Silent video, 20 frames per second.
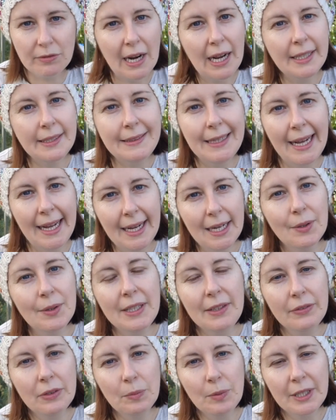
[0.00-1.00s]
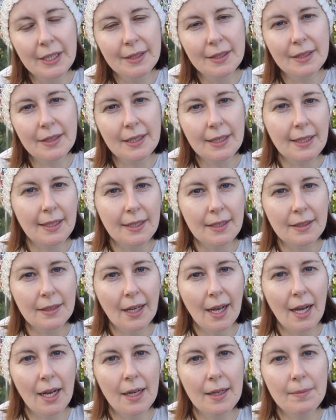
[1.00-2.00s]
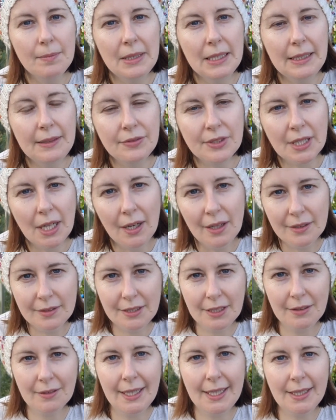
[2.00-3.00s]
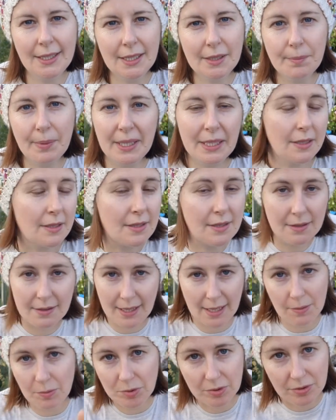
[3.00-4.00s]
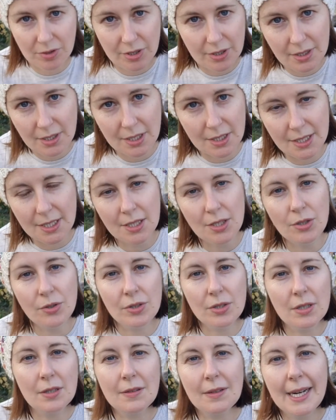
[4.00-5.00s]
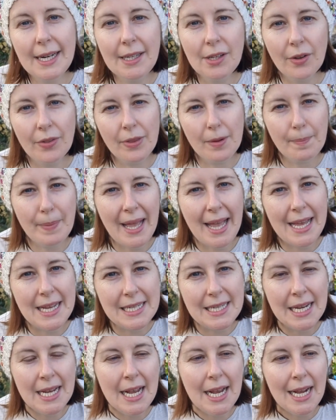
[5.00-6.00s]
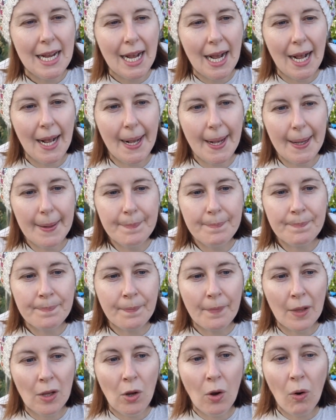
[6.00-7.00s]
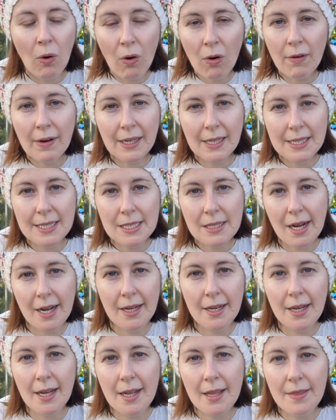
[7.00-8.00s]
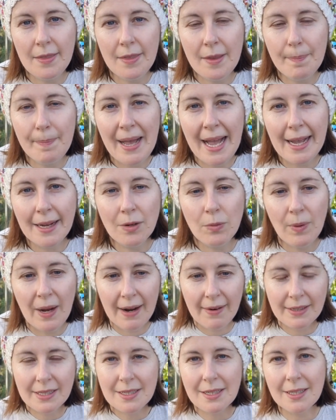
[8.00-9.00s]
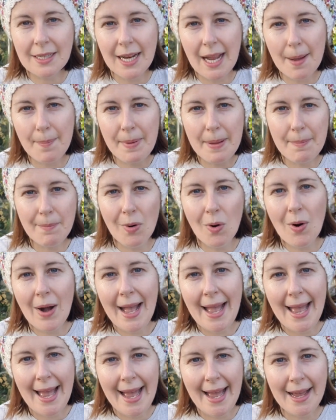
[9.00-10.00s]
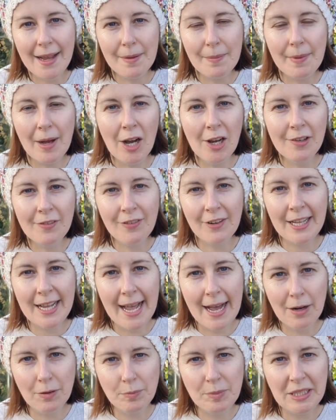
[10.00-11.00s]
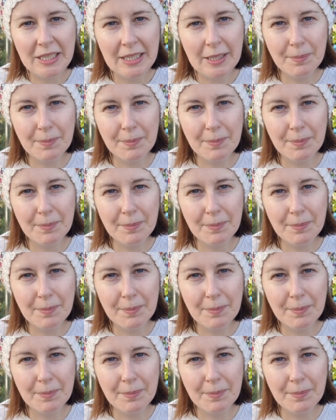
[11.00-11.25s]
right now, even with the leaves that aren't degraded, because they will just continue to degrade on the bed. Or it can stay in the bag where it's going to get a bit more air and hopefully help